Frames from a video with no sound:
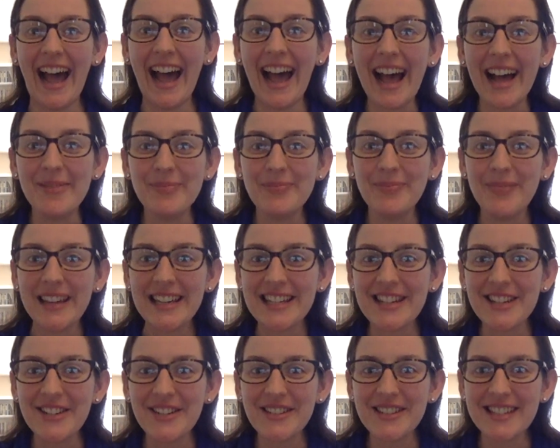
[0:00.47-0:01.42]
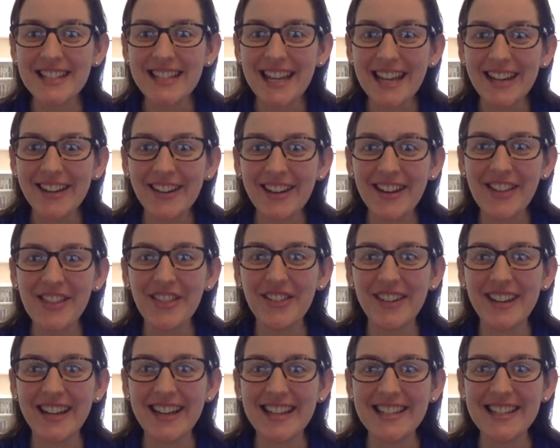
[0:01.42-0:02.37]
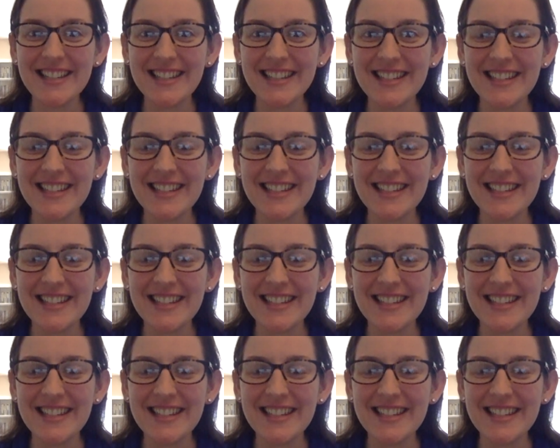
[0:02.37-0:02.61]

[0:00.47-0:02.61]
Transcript: Happy Tuesday, grade threes!